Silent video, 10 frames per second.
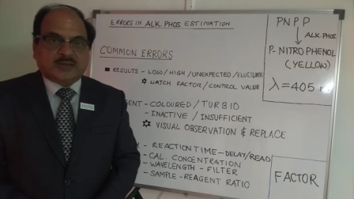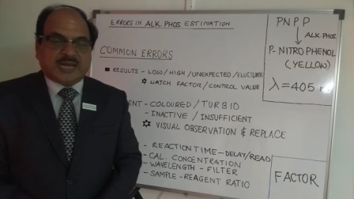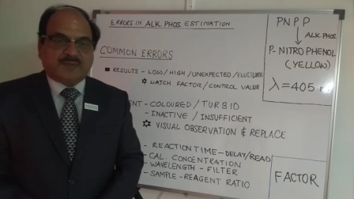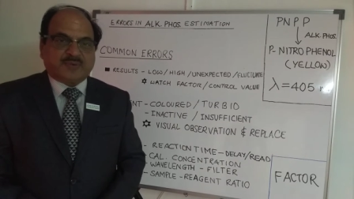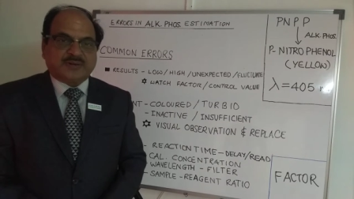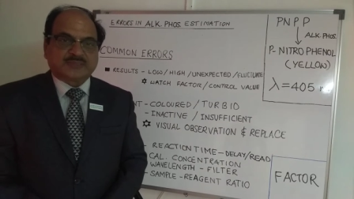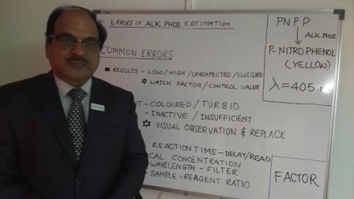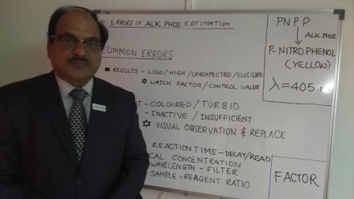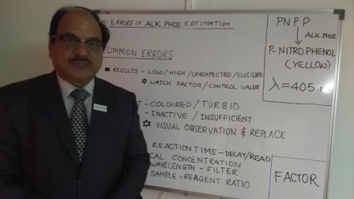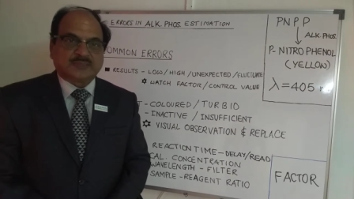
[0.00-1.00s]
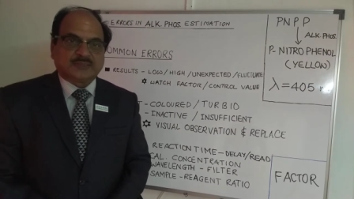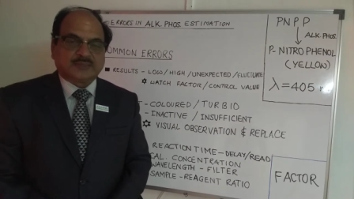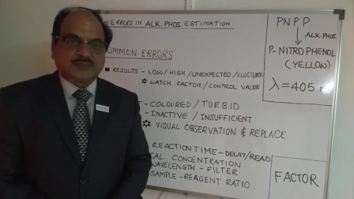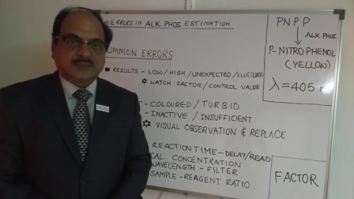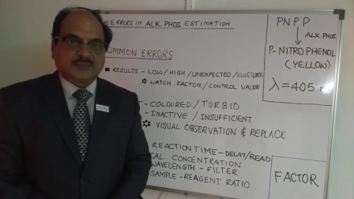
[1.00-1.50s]
Hi friends,
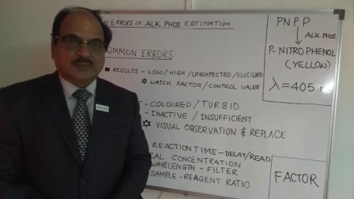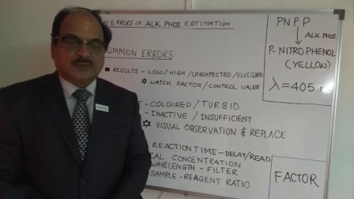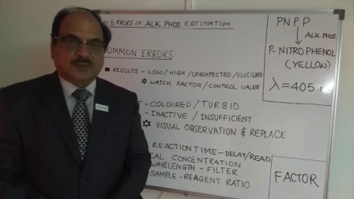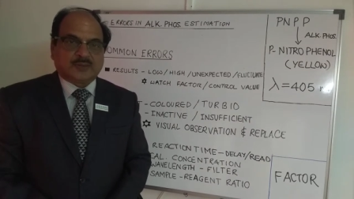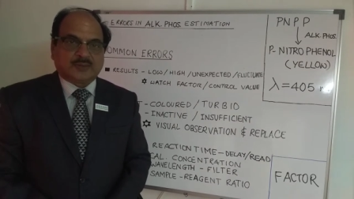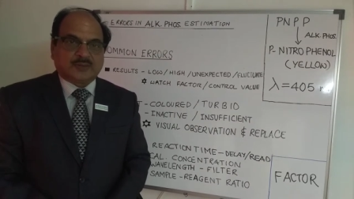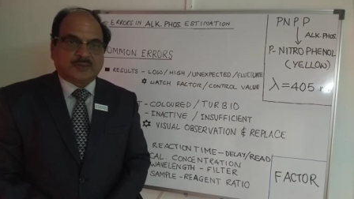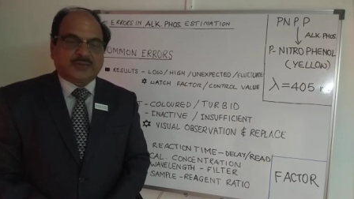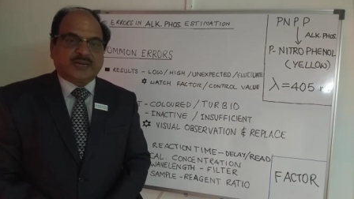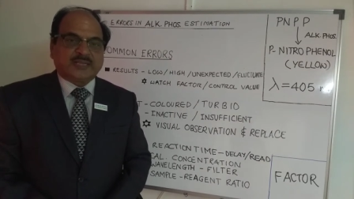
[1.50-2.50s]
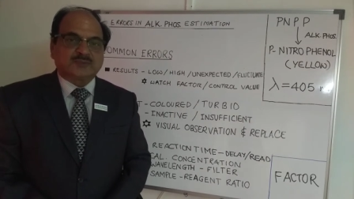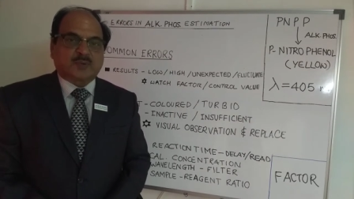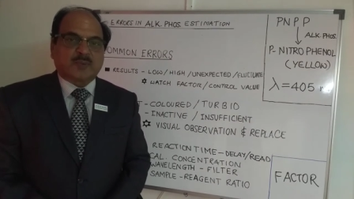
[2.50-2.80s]
greetings from